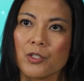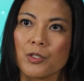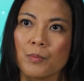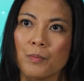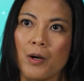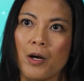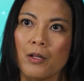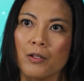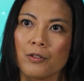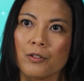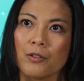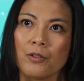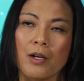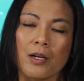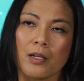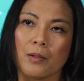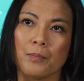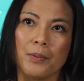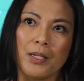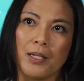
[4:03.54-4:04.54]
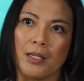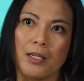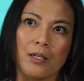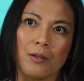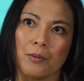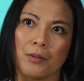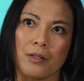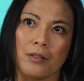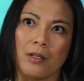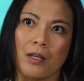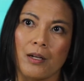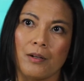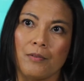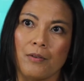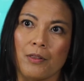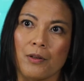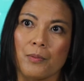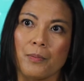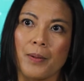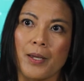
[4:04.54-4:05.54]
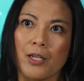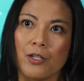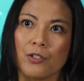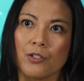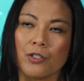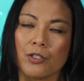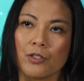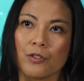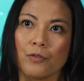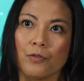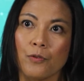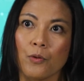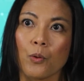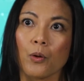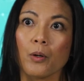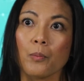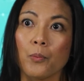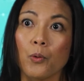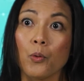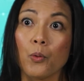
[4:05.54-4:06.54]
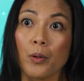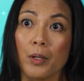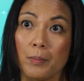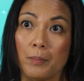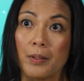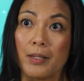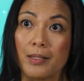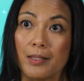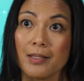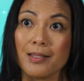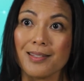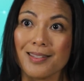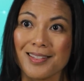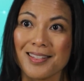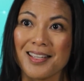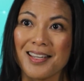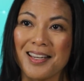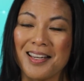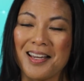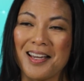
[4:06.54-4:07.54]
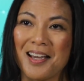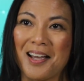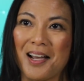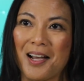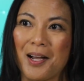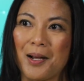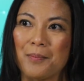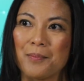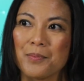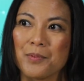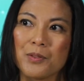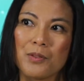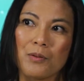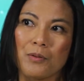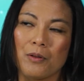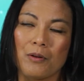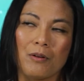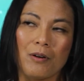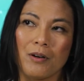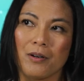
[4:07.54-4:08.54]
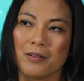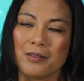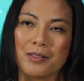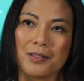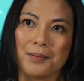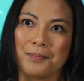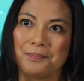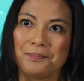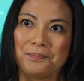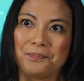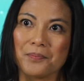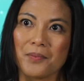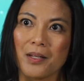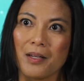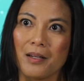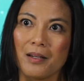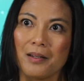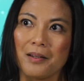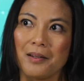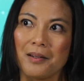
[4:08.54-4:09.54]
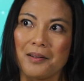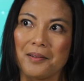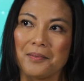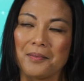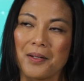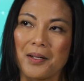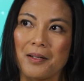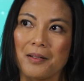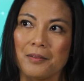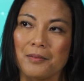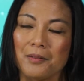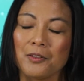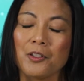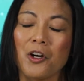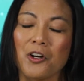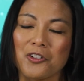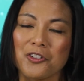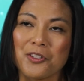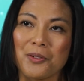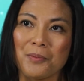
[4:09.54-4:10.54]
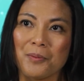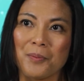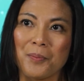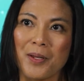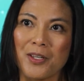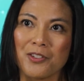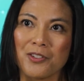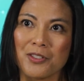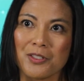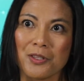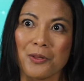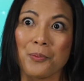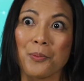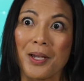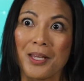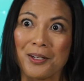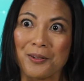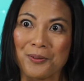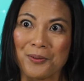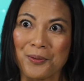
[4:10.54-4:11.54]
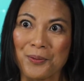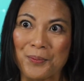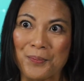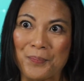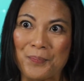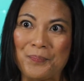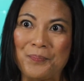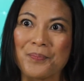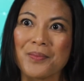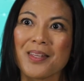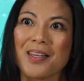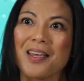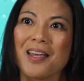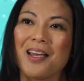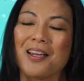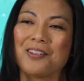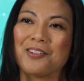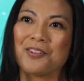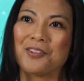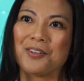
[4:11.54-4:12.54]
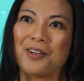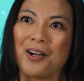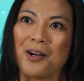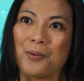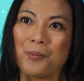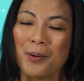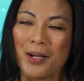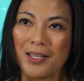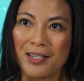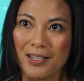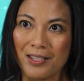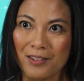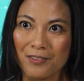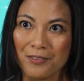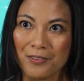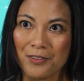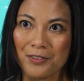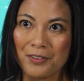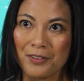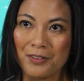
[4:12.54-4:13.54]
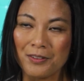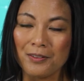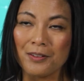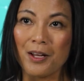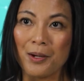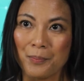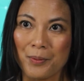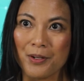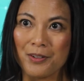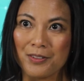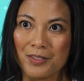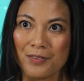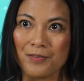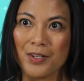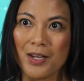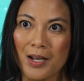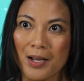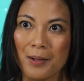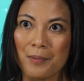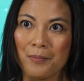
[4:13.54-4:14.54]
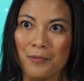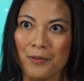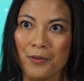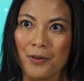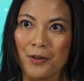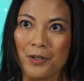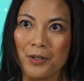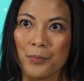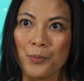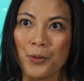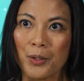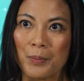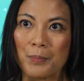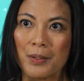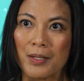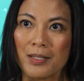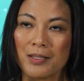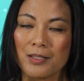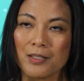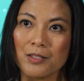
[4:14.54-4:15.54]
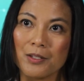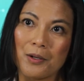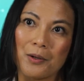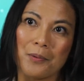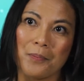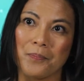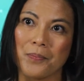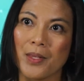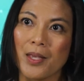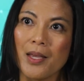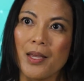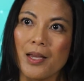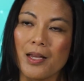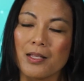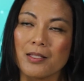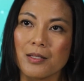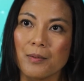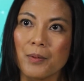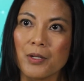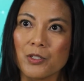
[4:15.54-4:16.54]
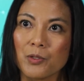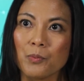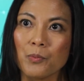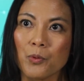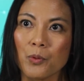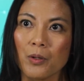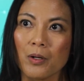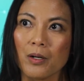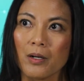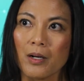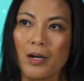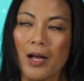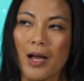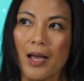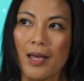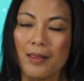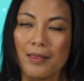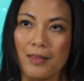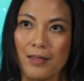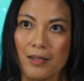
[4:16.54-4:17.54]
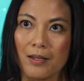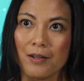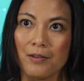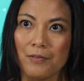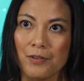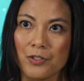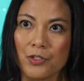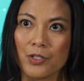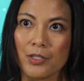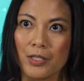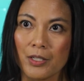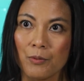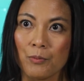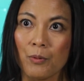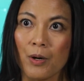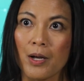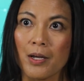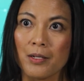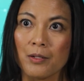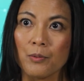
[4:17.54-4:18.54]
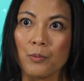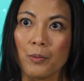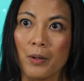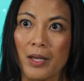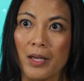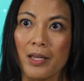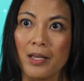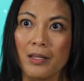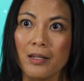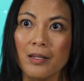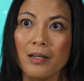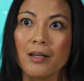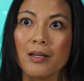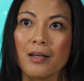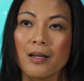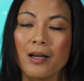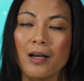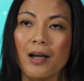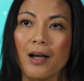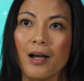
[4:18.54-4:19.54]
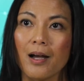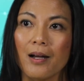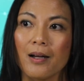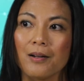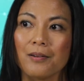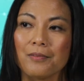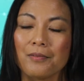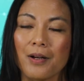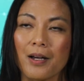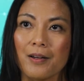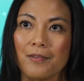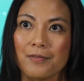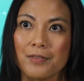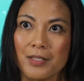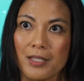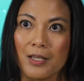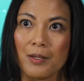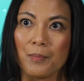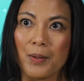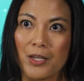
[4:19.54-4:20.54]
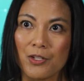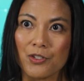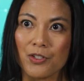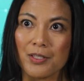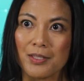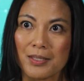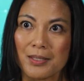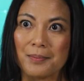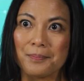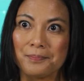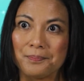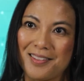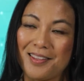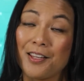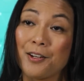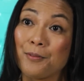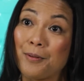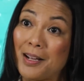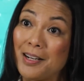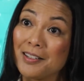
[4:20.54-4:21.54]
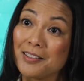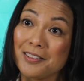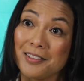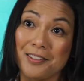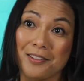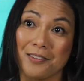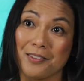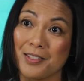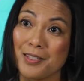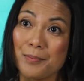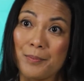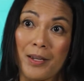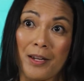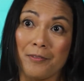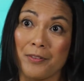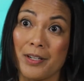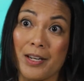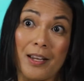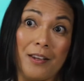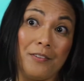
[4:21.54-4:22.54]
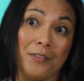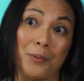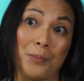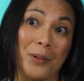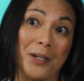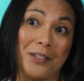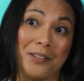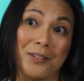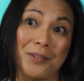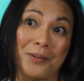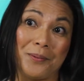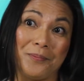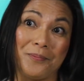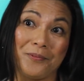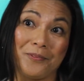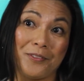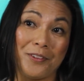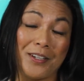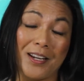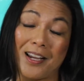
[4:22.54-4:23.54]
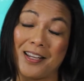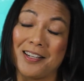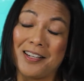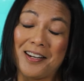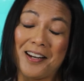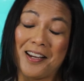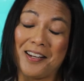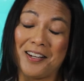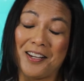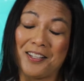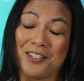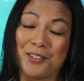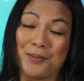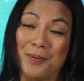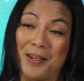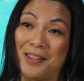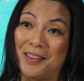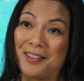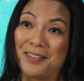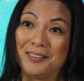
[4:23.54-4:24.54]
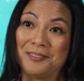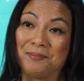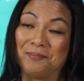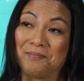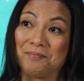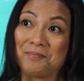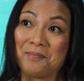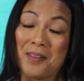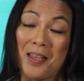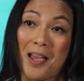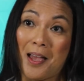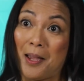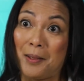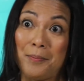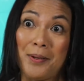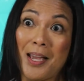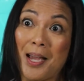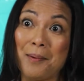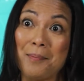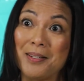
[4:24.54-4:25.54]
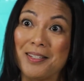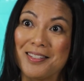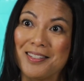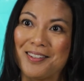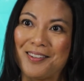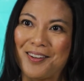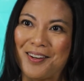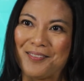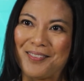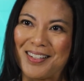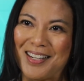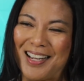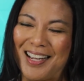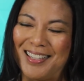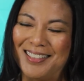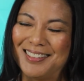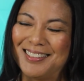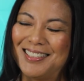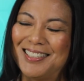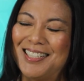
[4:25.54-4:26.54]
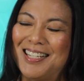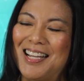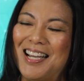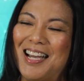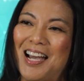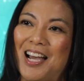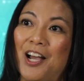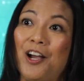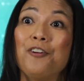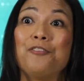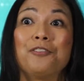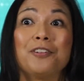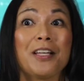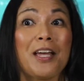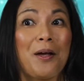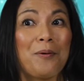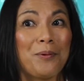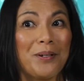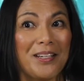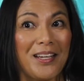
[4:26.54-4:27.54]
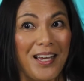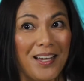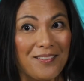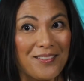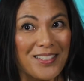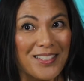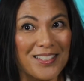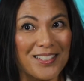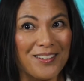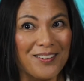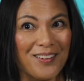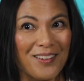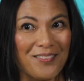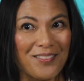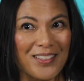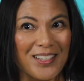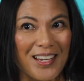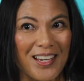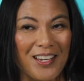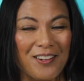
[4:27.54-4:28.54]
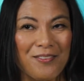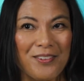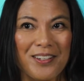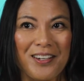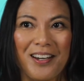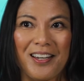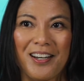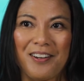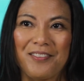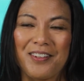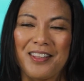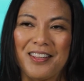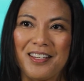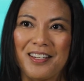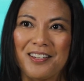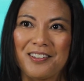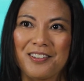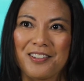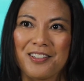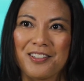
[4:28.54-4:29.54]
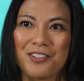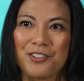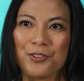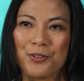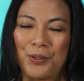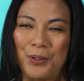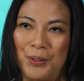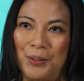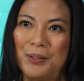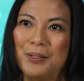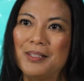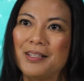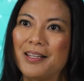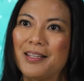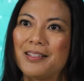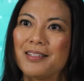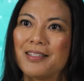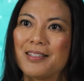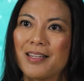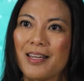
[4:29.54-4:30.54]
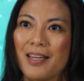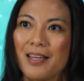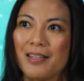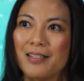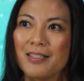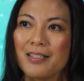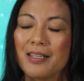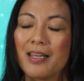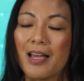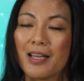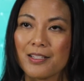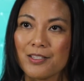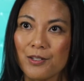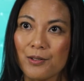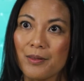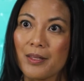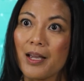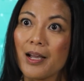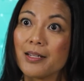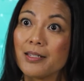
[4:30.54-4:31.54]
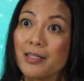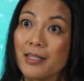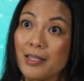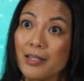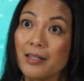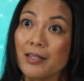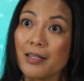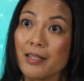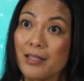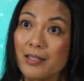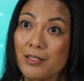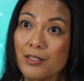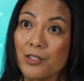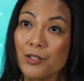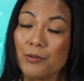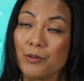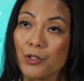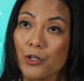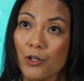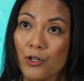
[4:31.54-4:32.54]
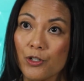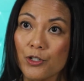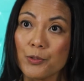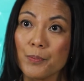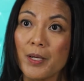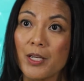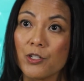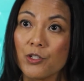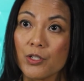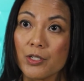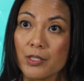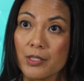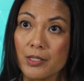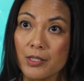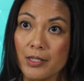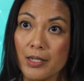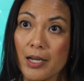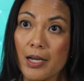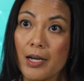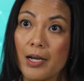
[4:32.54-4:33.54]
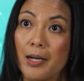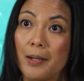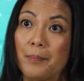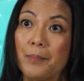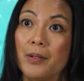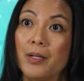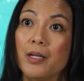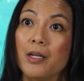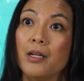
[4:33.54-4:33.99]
smaller, you're not competing with a lot of other patients for appointments. So there aren't a large number of patients in the waiting room, and you're not waiting for long periods of time for an appointment. So it's a much more, I think, efficiently run way of seeing patients. Theoretically, you could see me every day if you wanted to, for $99 a month. I'd be happy to see you every day. Hopefully I wouldn't have to see you every day if we got everything under control. And yes, so the idea is to encourage patients to come